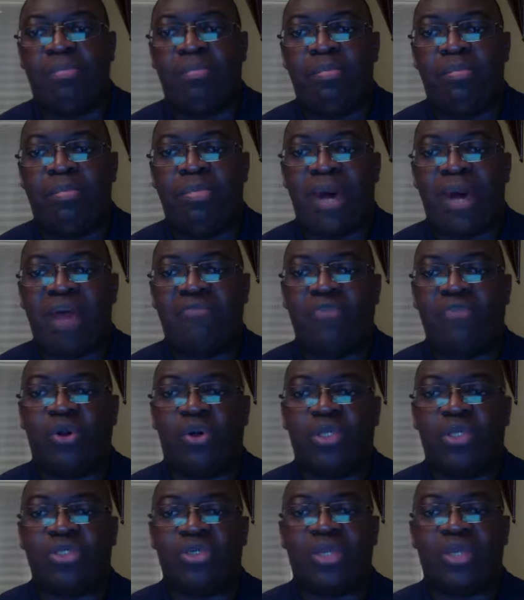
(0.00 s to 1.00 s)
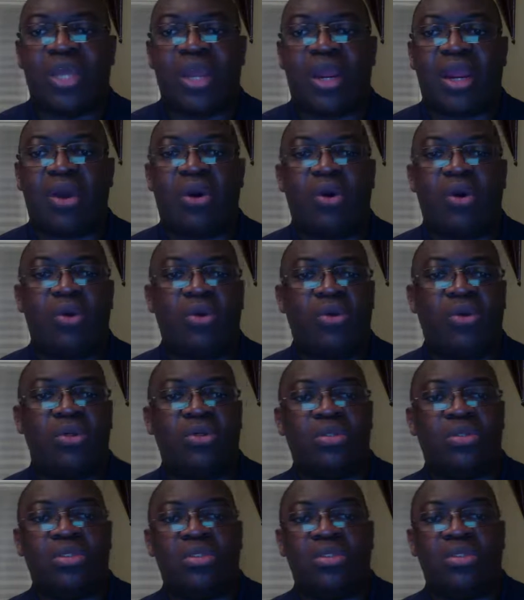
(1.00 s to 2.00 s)
Pavlo Antonenko,
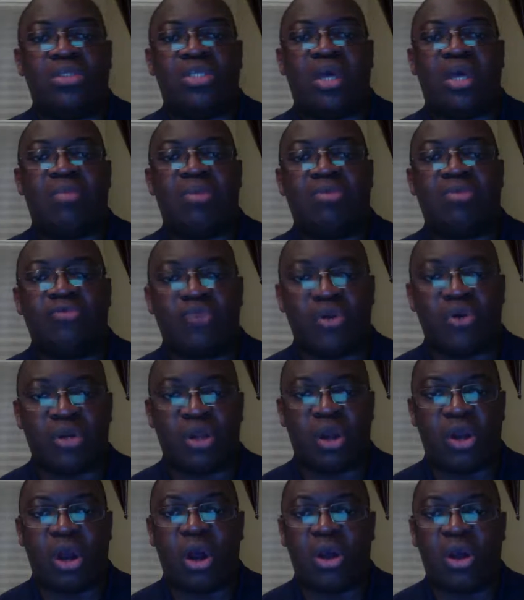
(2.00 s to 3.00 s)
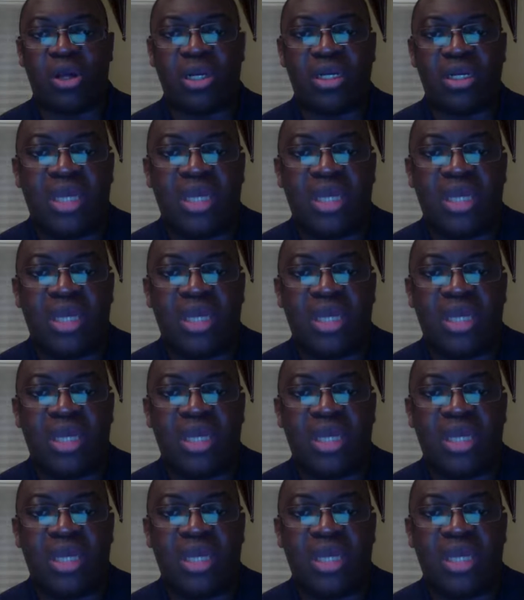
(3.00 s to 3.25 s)
Tamara von Gogh,